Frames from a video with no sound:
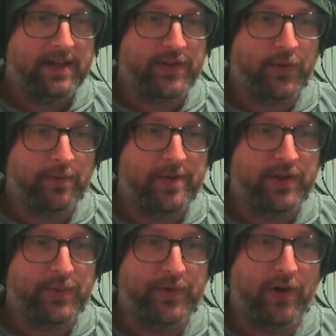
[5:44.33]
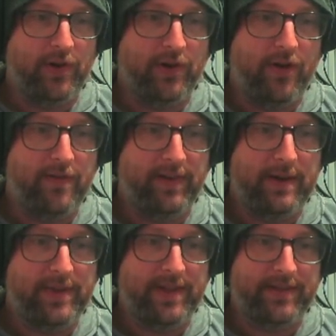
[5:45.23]
Store images will no longer
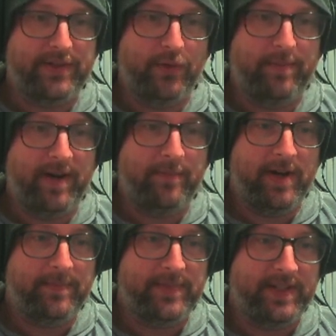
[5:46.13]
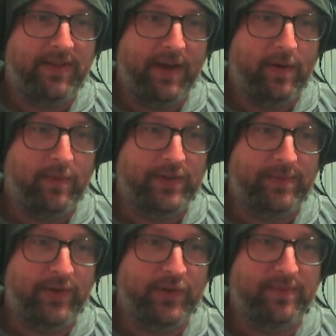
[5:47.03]
overlap without the store pop-ups. That one was
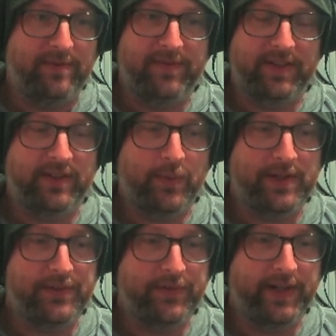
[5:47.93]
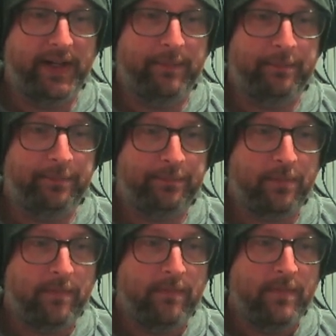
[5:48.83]
supposed to have been fixed twice already.
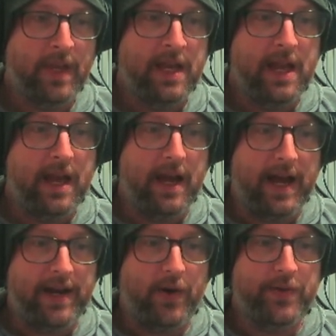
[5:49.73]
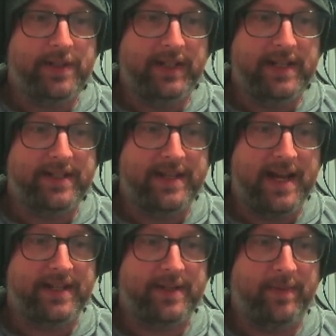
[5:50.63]
Unowned leaders
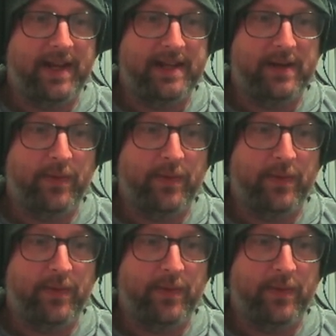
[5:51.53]
now display